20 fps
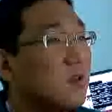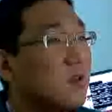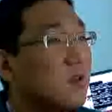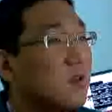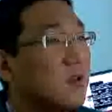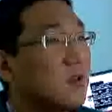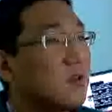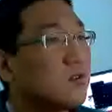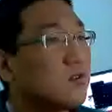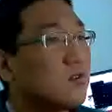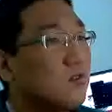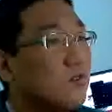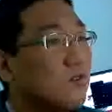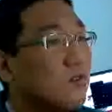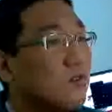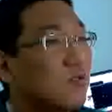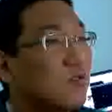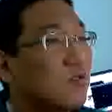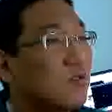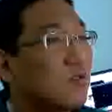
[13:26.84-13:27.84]
So
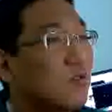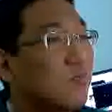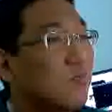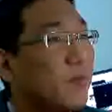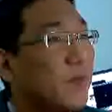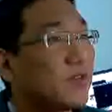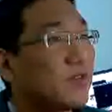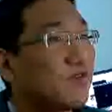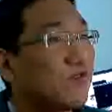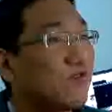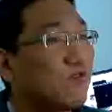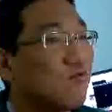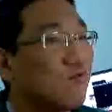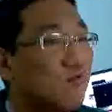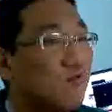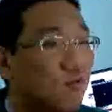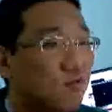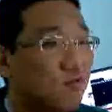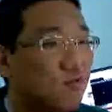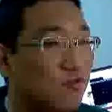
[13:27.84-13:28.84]
back
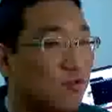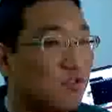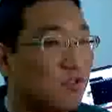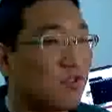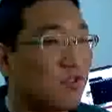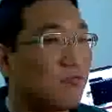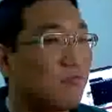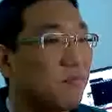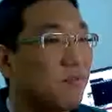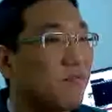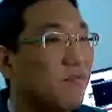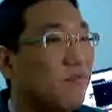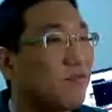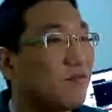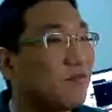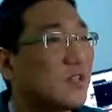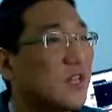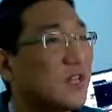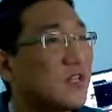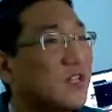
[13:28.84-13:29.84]
to before
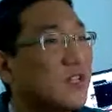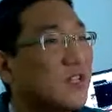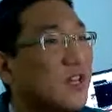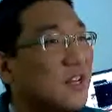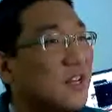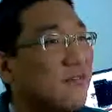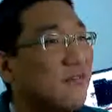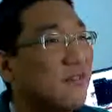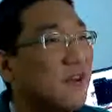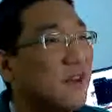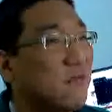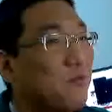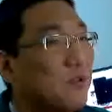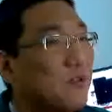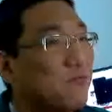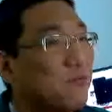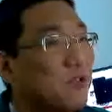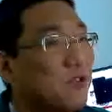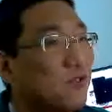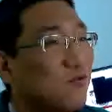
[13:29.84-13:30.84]
1995, when
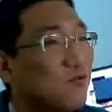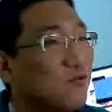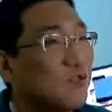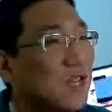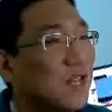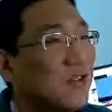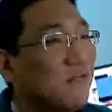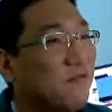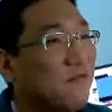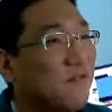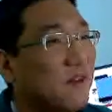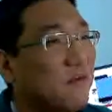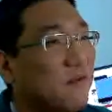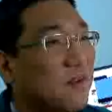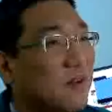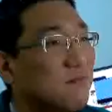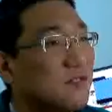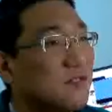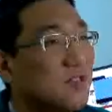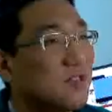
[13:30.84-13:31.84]
Windows 95
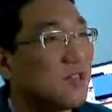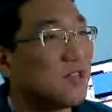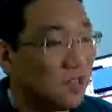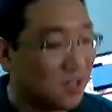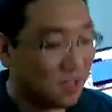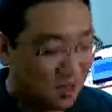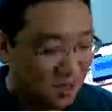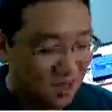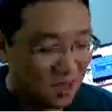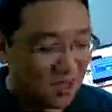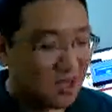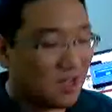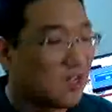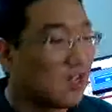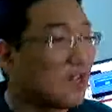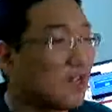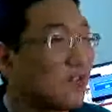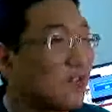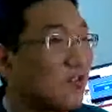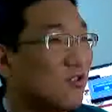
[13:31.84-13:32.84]
comes in,
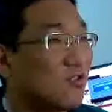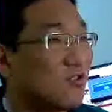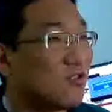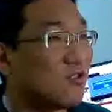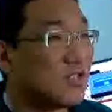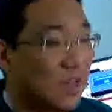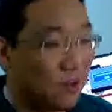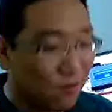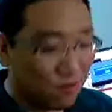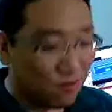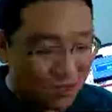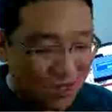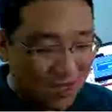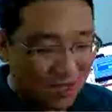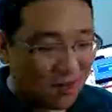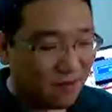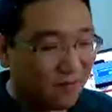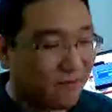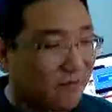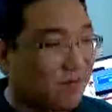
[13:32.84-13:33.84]
and all the sound set
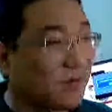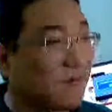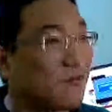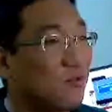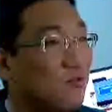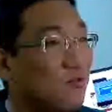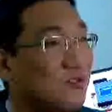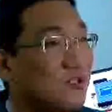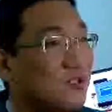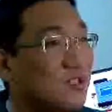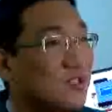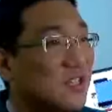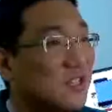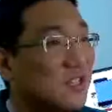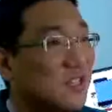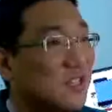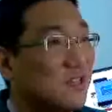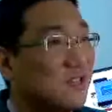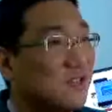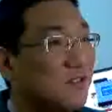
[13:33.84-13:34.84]
up from those, and
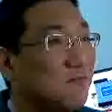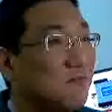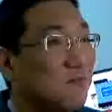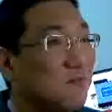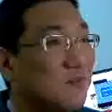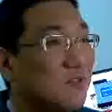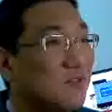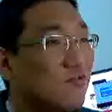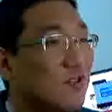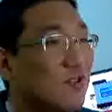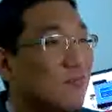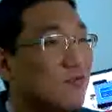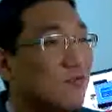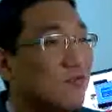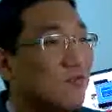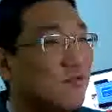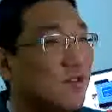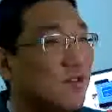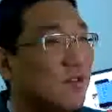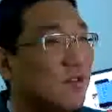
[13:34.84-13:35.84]
then you have to
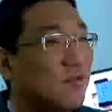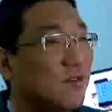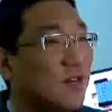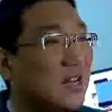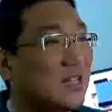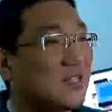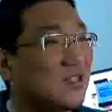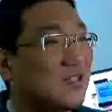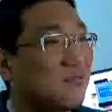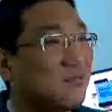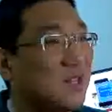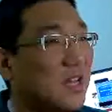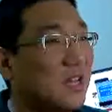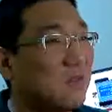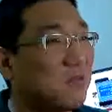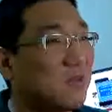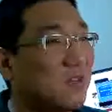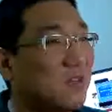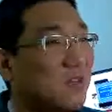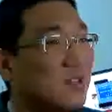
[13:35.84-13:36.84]
have a lots of
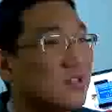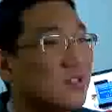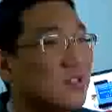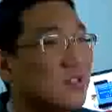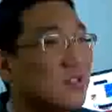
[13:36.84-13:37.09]
typings.